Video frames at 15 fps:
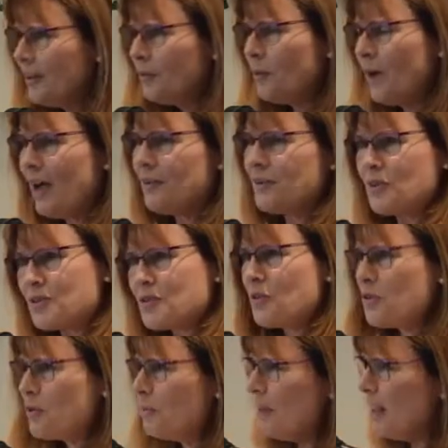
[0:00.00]
wow, your
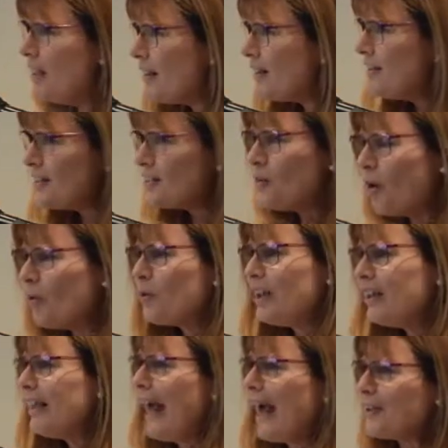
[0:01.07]
social media does not
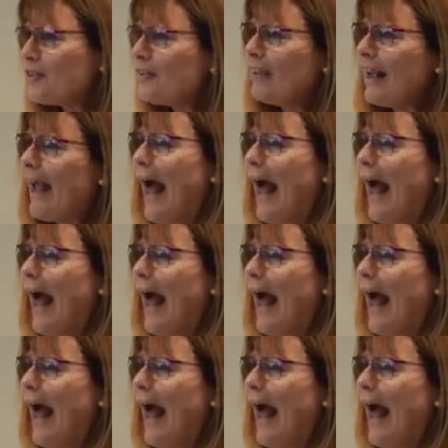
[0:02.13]
really actually